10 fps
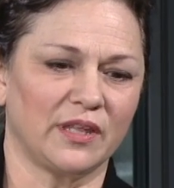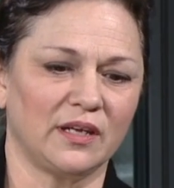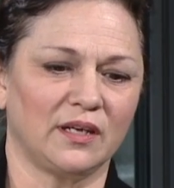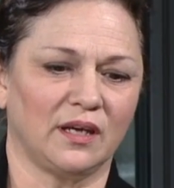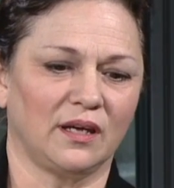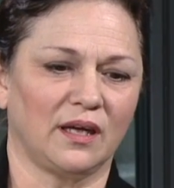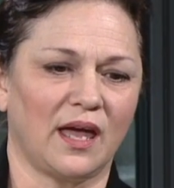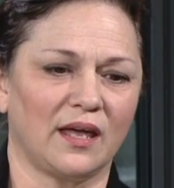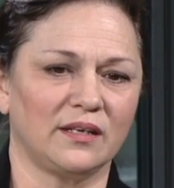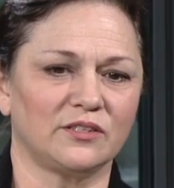thinking,
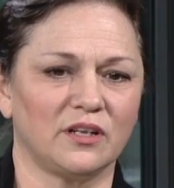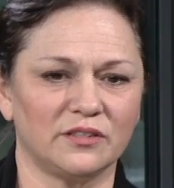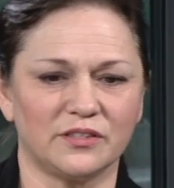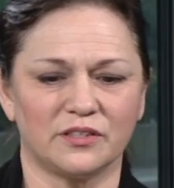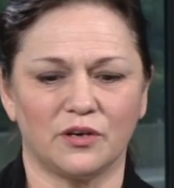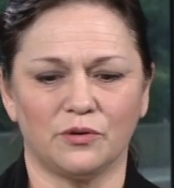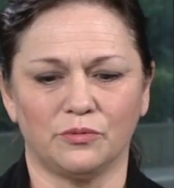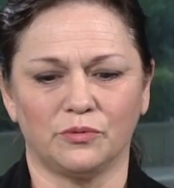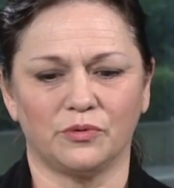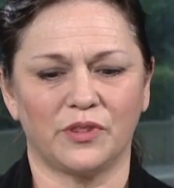and it's
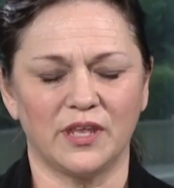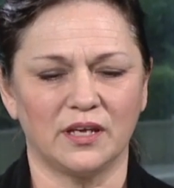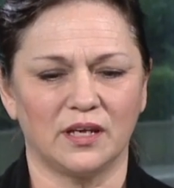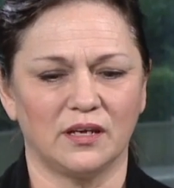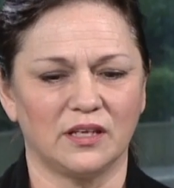also thinking.